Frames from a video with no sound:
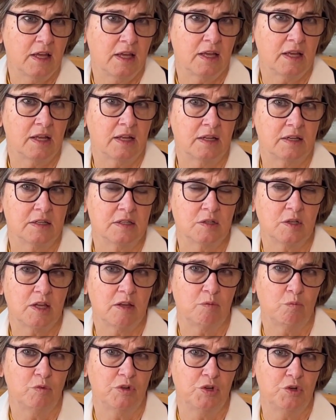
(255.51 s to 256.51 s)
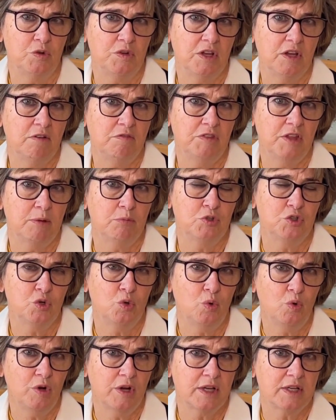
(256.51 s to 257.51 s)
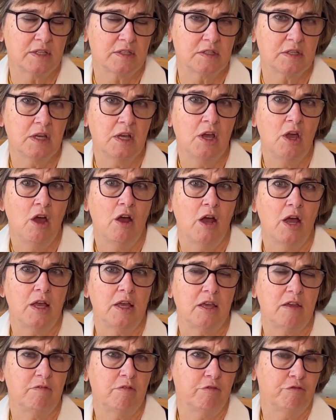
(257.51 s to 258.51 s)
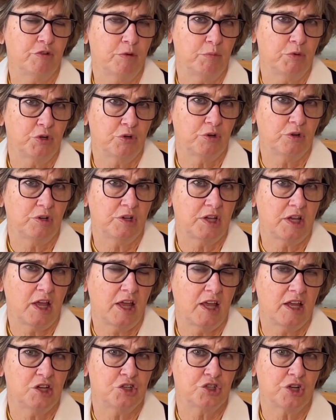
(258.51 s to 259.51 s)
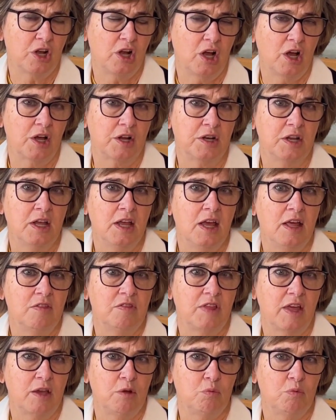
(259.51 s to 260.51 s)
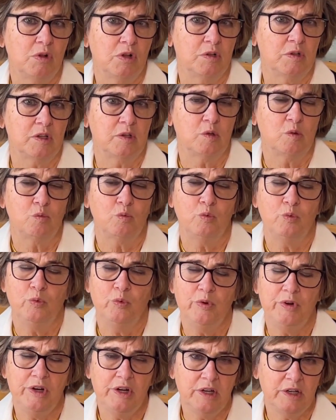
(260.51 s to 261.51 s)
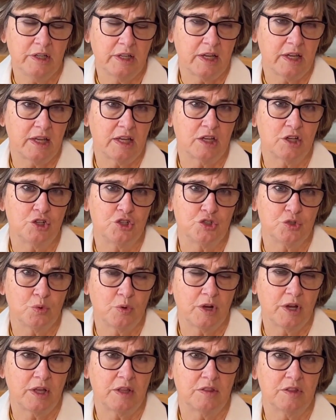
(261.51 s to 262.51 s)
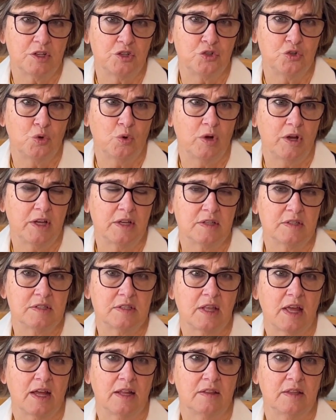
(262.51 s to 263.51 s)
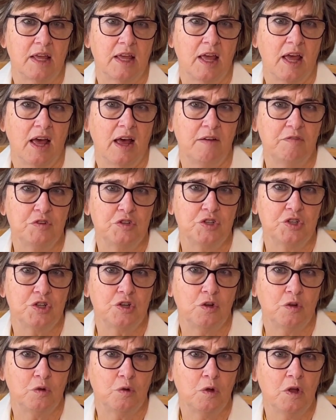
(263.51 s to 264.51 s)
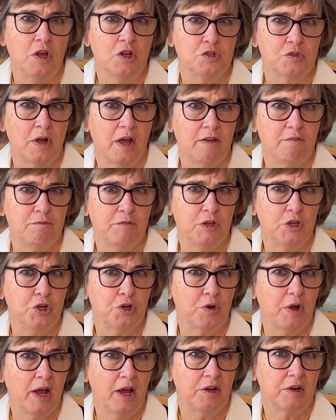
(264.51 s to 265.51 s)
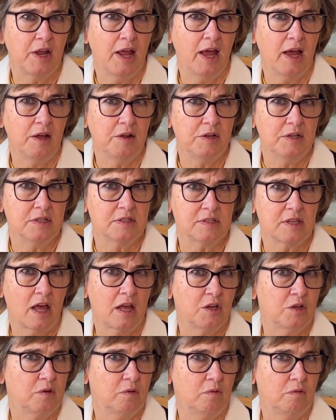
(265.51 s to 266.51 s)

And when you give them toys, even from an early age on, they will really enjoy the toys that they have to try and figure out, how does that